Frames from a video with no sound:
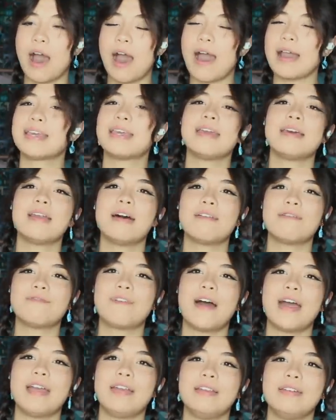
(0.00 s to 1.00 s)
I cannot
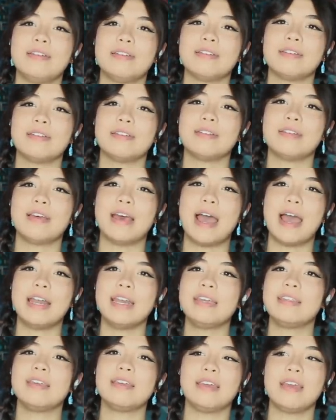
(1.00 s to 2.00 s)
find
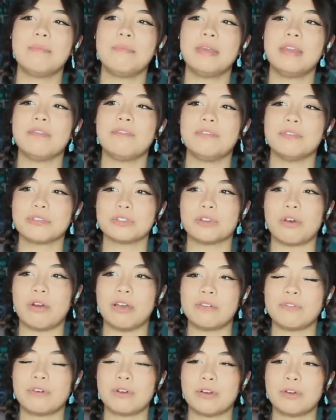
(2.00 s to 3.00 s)
anything in me to feel
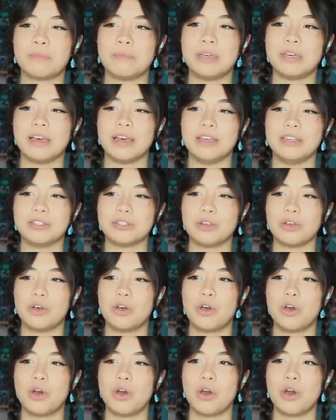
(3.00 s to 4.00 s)
sorry for her because,
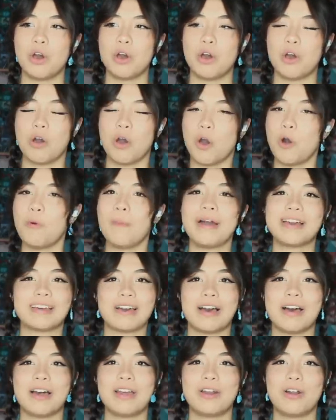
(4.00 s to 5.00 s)
oh my
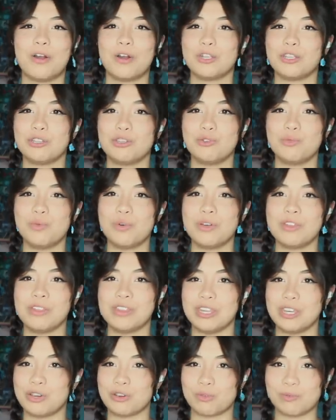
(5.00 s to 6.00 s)
god, are you
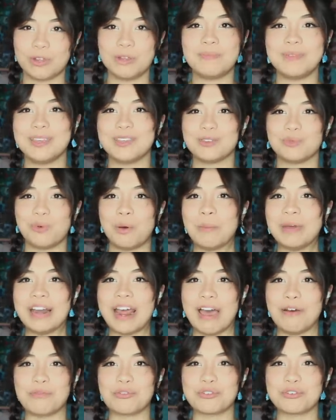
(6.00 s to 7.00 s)
the creepiest woman
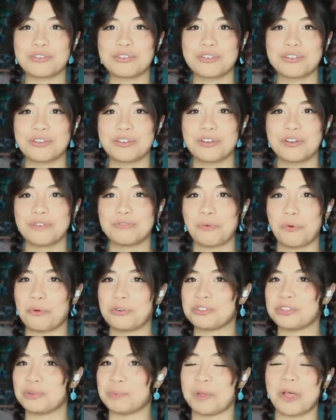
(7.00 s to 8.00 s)
ever
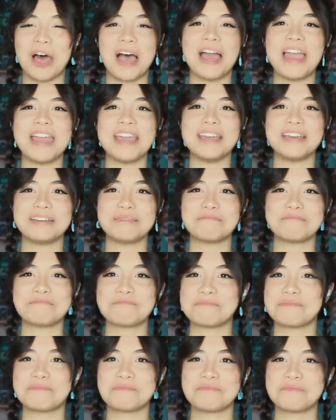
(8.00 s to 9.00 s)
for supplying
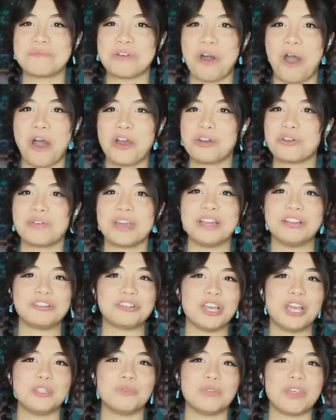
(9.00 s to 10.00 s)

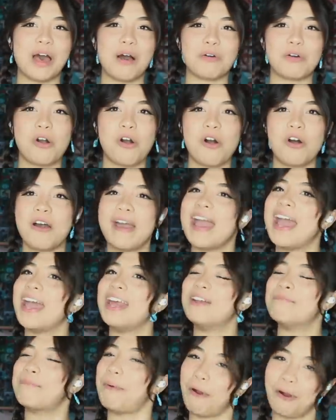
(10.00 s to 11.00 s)
underage kids with alcohol
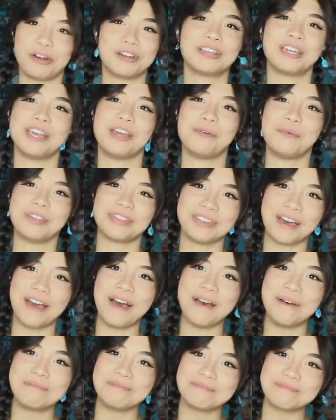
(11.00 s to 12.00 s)
and partying with
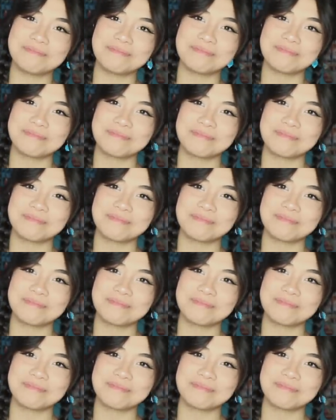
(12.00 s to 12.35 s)
them?